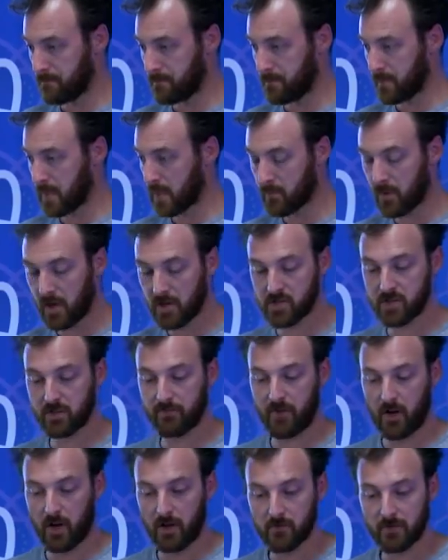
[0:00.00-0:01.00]
There are a bunch
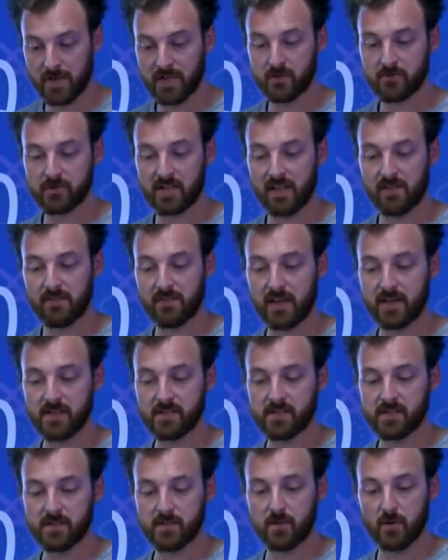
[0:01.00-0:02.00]
of other interesting
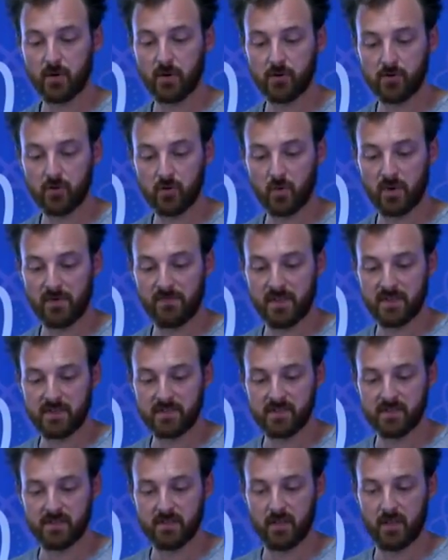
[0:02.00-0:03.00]
things you could do with
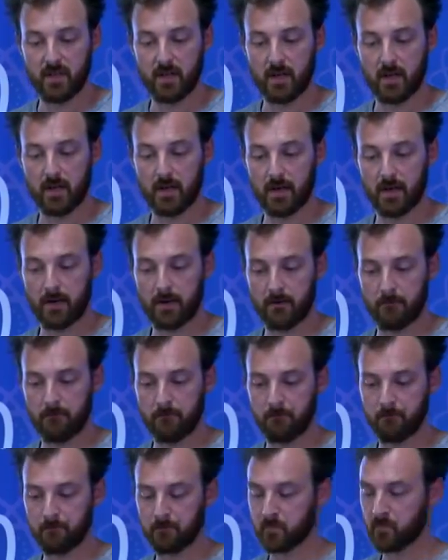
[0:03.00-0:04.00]
this.
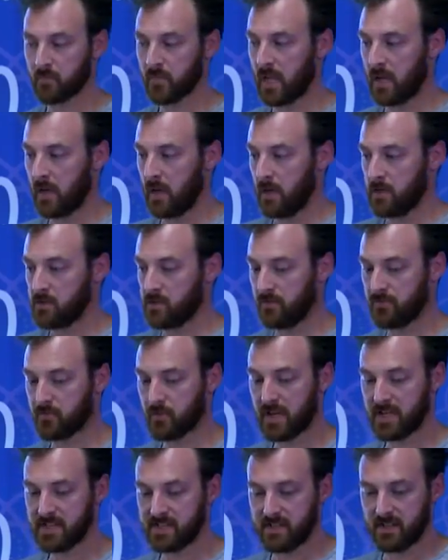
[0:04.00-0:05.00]
So
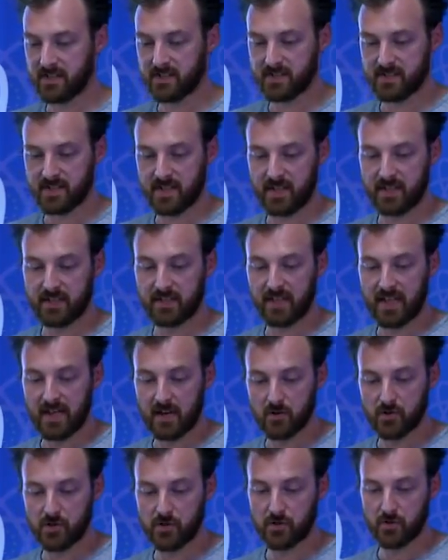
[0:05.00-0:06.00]
for instance, it
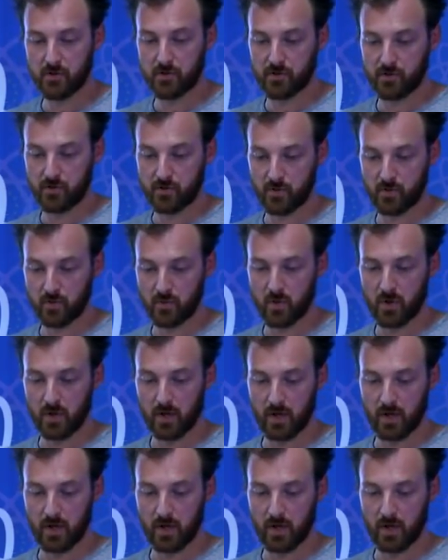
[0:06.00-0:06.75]
allows you to